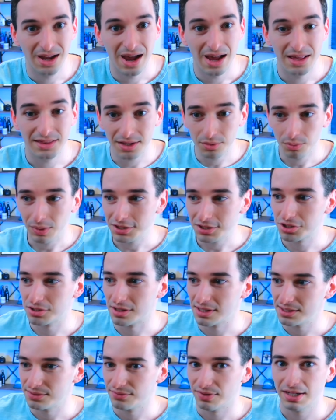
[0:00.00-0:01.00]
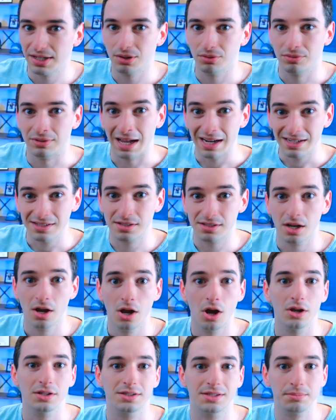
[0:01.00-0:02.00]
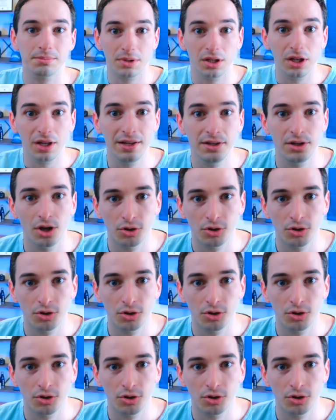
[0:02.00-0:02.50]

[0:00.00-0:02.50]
and then watch this video next on some clean